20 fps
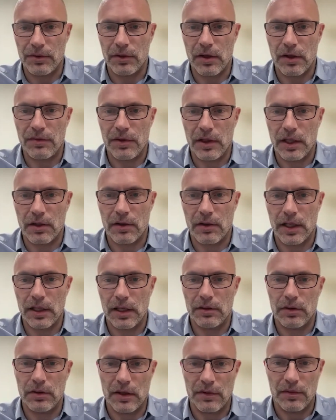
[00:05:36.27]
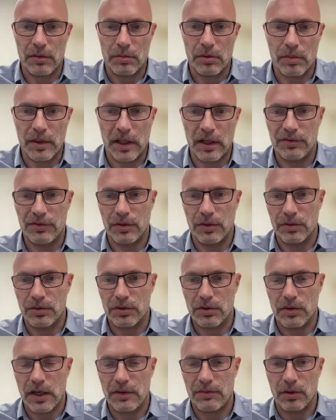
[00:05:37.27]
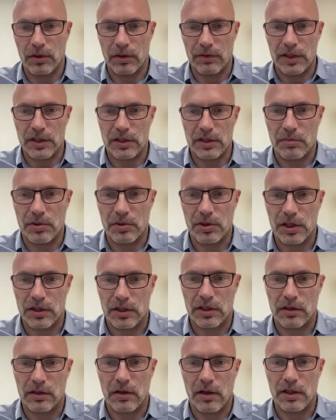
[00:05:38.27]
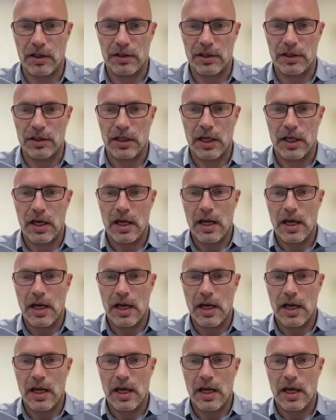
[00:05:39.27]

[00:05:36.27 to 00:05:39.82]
You have the internet, you have the mobile phones, you have all of these emerging technologies,